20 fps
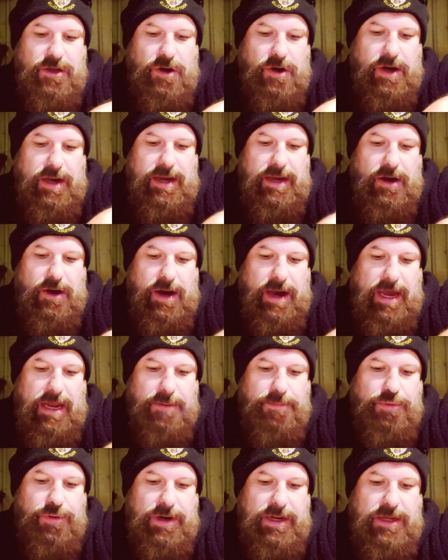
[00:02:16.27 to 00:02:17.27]
I had
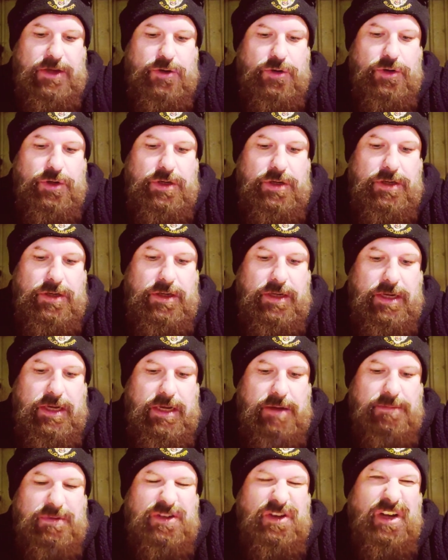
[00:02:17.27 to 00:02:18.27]
a pretty good,
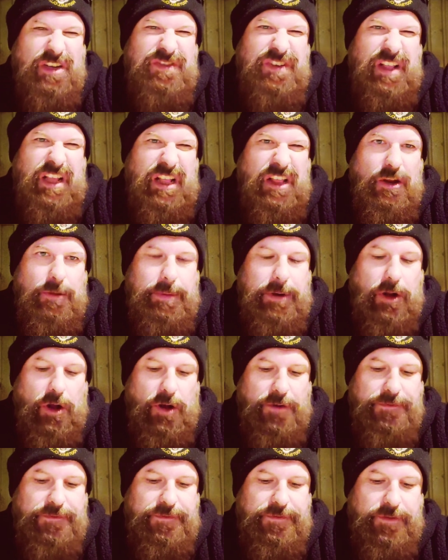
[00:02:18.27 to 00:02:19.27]
besides feeling a little bit
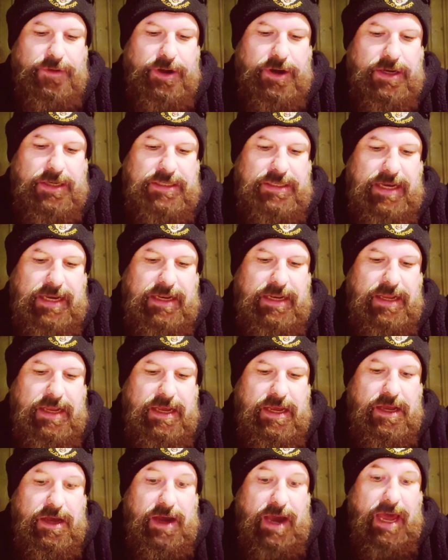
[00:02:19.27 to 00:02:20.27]
off, like I said,
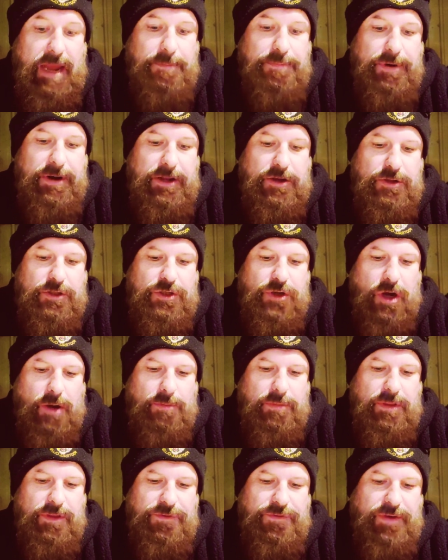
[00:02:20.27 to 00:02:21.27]
had a pretty good
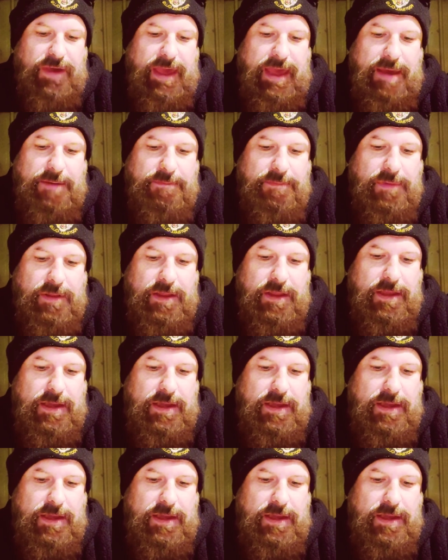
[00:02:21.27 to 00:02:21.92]
time with the fam.